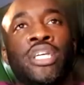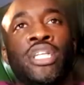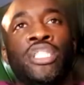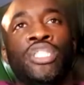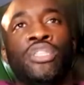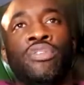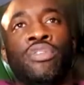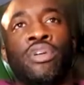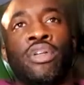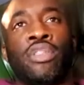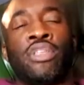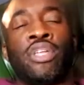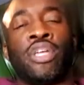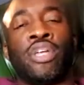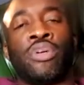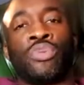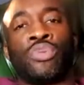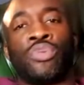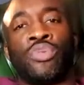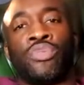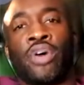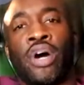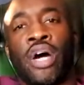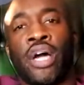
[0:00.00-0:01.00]
interview, I think it
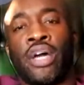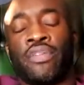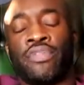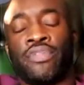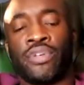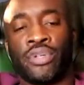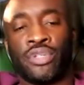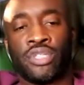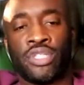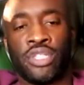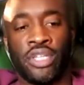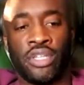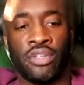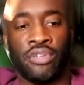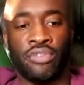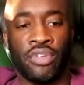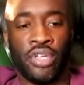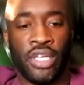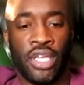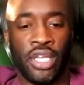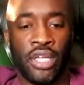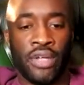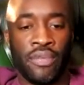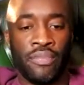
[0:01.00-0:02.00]
was with IFL
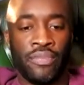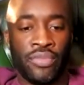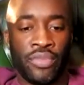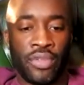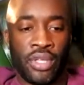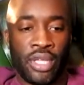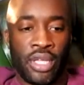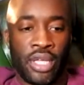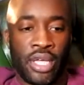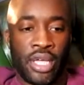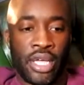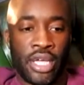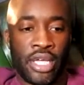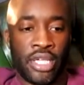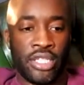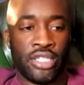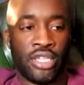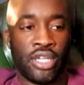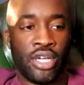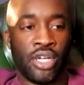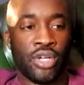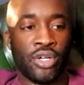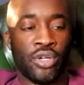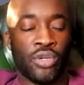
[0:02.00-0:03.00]
TV, has
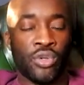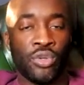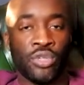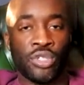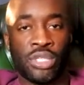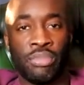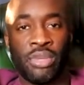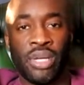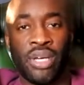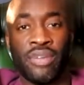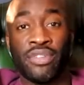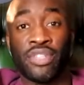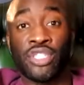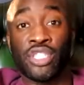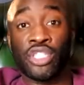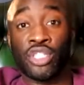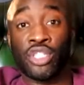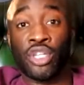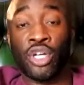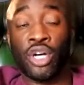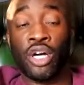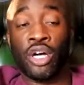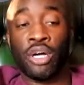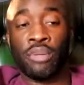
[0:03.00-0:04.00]
uh, caused a bit of a
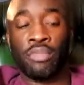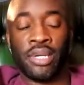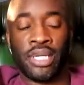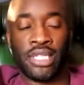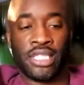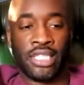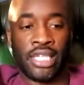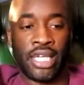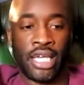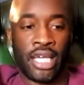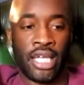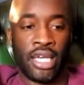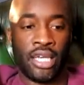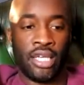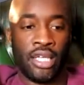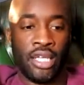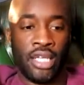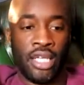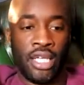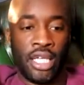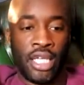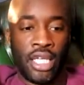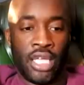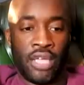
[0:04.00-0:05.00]
stir by saying
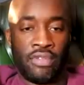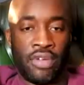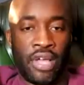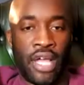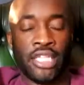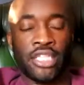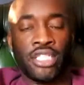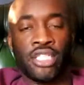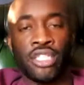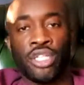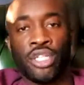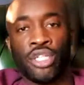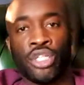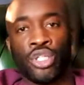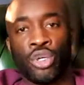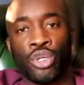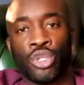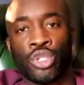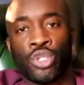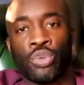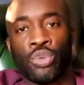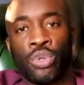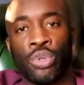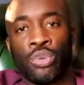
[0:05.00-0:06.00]
if Anthony
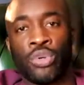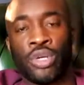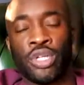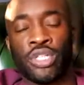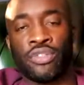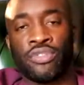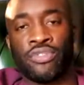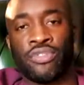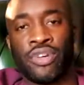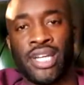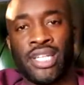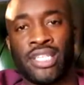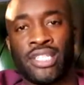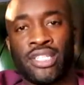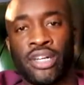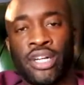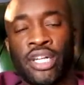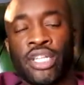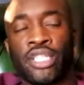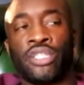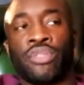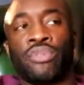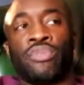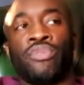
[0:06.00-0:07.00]
Joshua were to fight
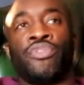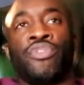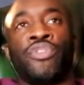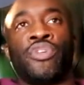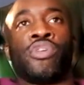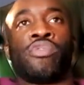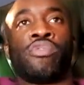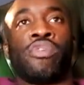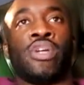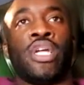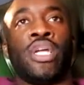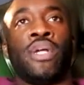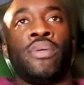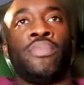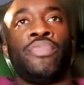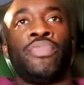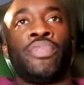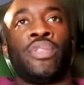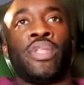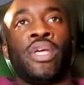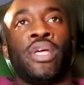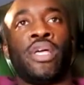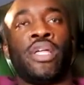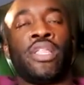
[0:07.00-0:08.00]
Tyson Fury,
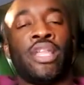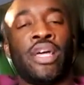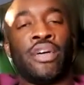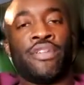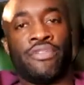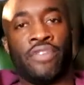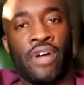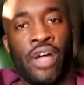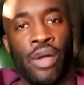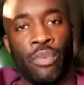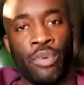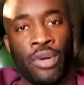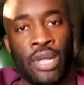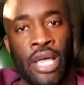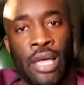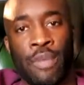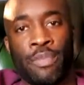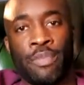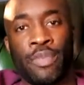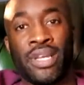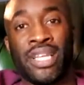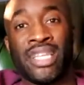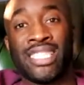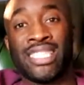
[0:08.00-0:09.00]
that fight would
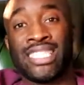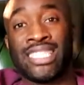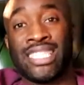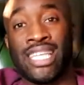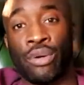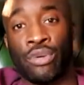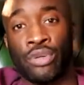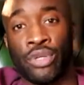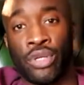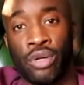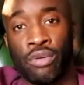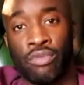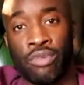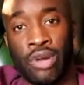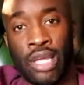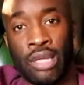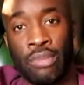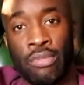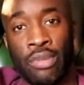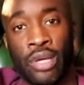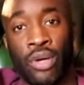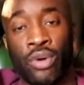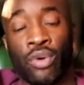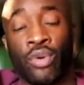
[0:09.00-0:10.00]
happen in Saudi
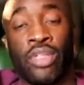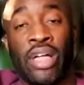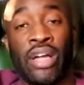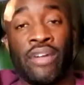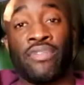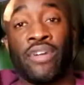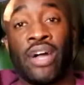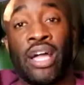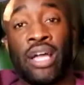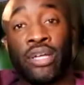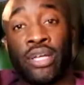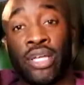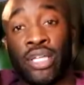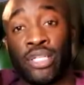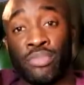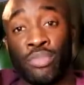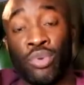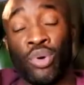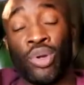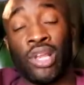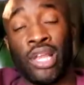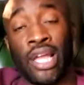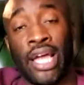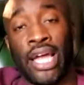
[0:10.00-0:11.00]
Arabia, or that fight is
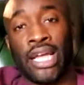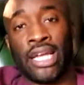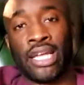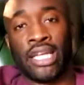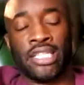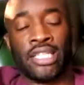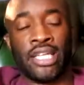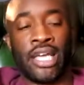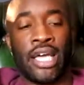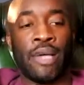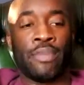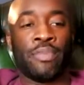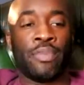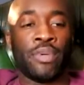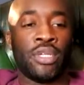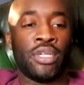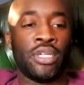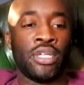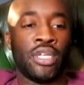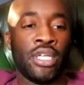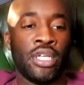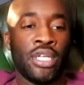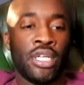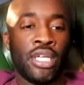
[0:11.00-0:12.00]
more likely to
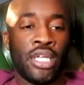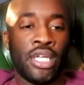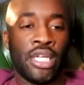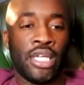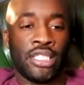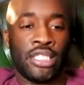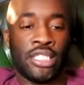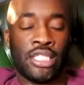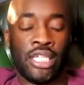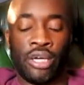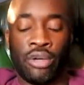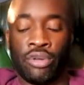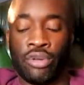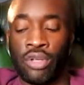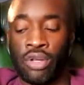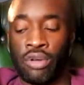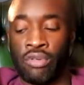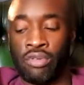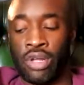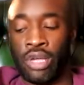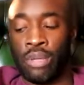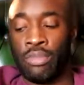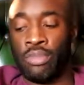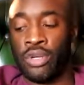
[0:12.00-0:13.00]
happen in Saudi
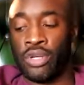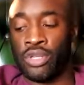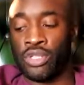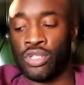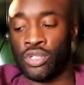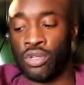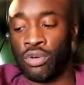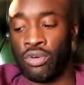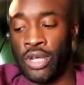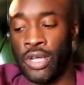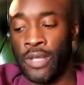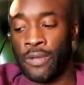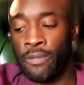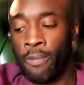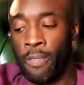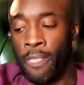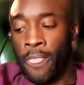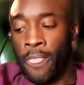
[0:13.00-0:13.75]
Arabia. Sorry,